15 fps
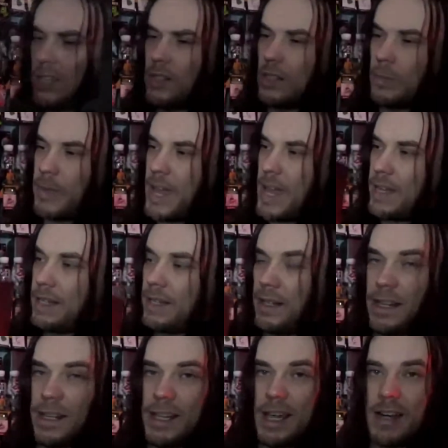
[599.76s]
look at the back,
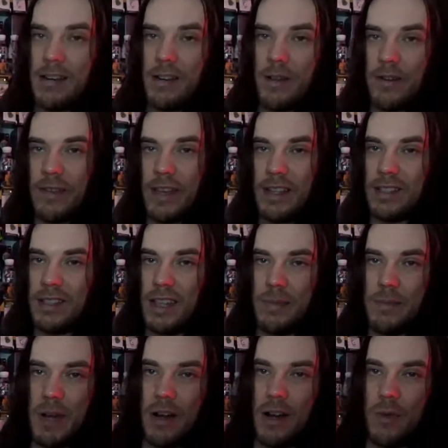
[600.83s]
and again you have that
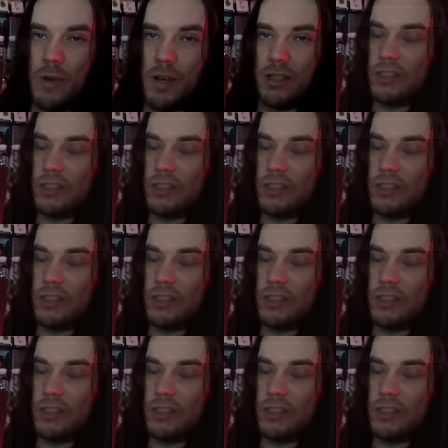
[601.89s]
same artwork